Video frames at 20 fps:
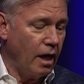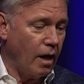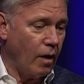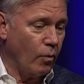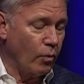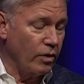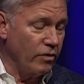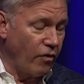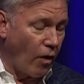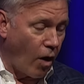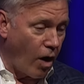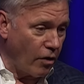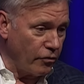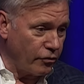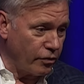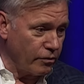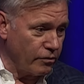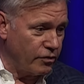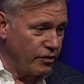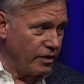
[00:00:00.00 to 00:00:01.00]
Uh, we've
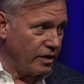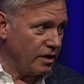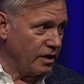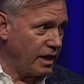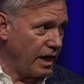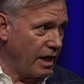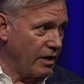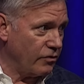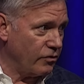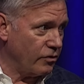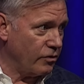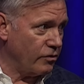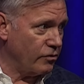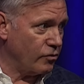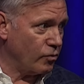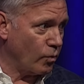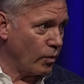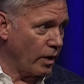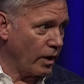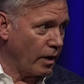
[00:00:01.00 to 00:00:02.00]
also seen
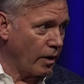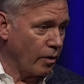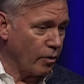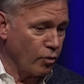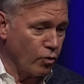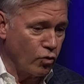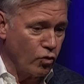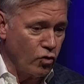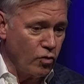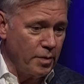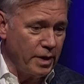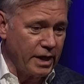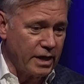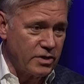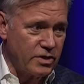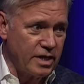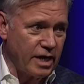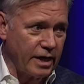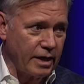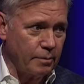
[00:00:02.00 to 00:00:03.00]
cases where grooming
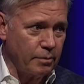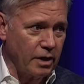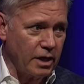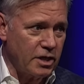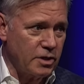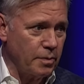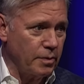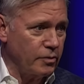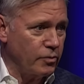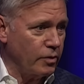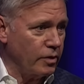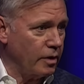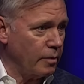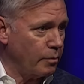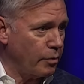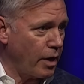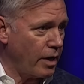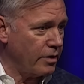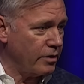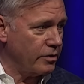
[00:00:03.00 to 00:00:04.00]
has taken place between
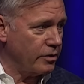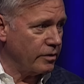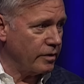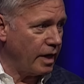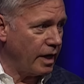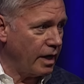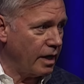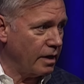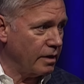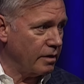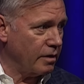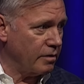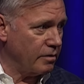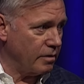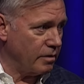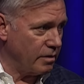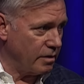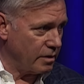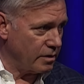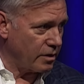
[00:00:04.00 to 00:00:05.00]
the predator and
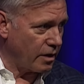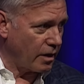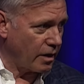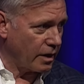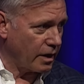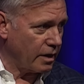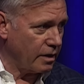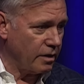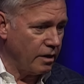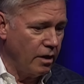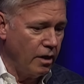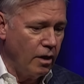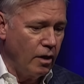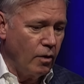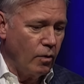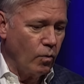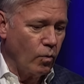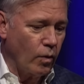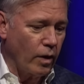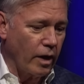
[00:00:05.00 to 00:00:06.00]
the, the target
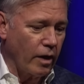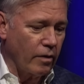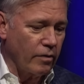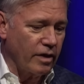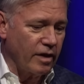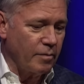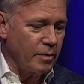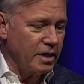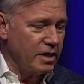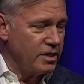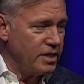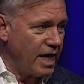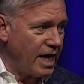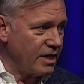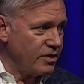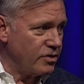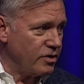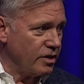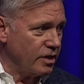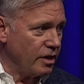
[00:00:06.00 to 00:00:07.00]
where they've been
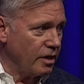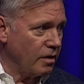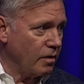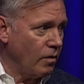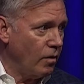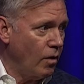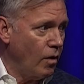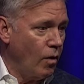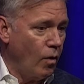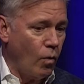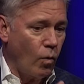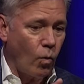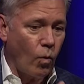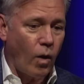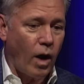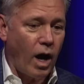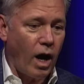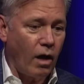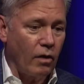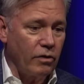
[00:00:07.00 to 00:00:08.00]
texting
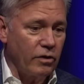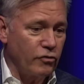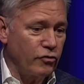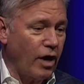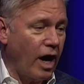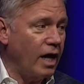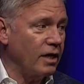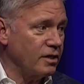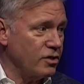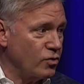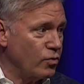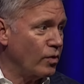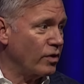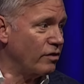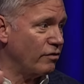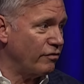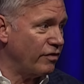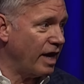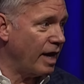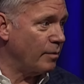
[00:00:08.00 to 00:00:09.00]
while the child is
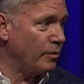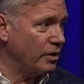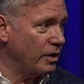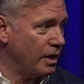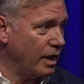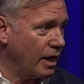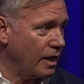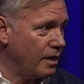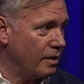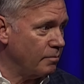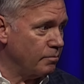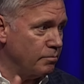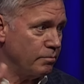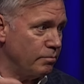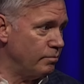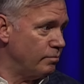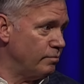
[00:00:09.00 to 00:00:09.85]
with the family at a